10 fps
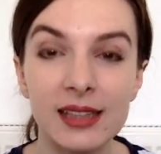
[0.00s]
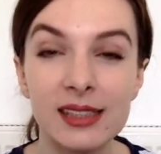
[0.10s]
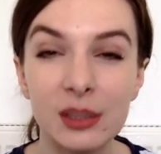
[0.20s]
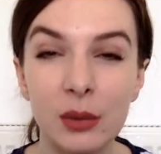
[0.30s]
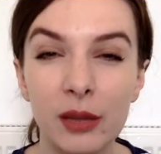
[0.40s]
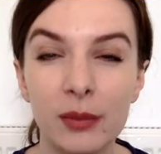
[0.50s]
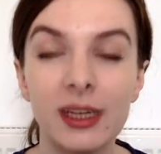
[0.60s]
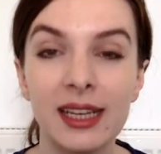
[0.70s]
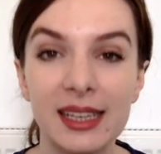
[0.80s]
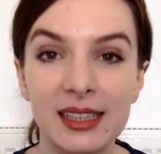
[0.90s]
it's still worth
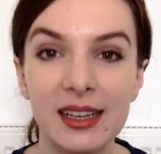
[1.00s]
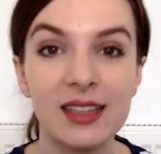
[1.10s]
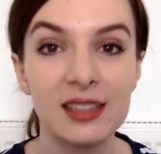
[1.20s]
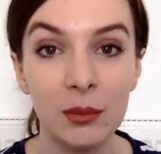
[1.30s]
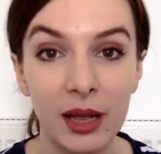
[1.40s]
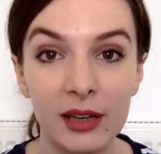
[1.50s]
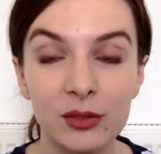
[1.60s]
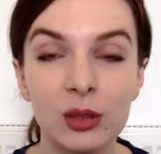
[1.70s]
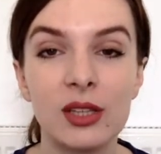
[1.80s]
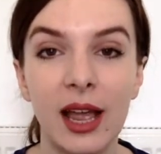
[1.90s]
putting in some kind
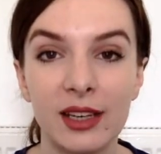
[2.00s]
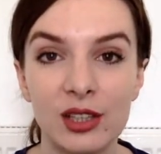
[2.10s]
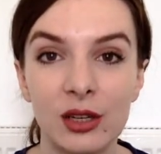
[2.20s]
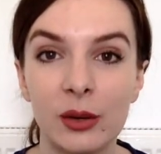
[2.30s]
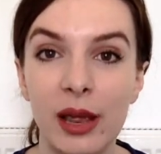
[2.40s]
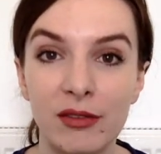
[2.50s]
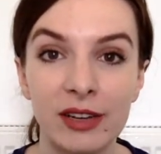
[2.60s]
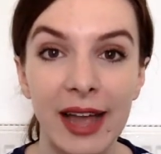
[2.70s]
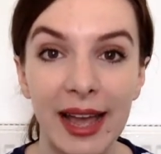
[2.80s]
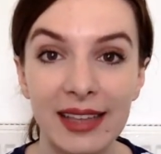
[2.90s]
of call to action on
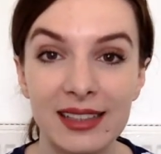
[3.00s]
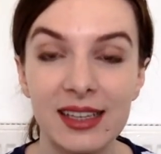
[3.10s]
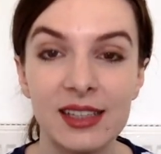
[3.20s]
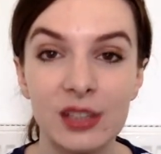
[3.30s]
every ad.